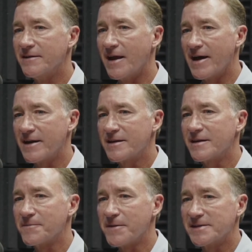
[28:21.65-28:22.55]
I think
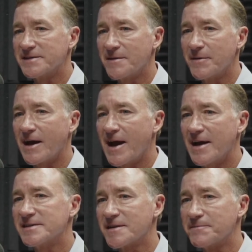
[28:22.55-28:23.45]
the pandemic
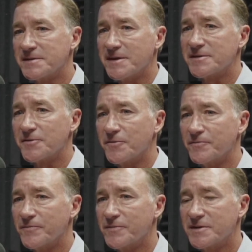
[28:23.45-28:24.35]
has the potential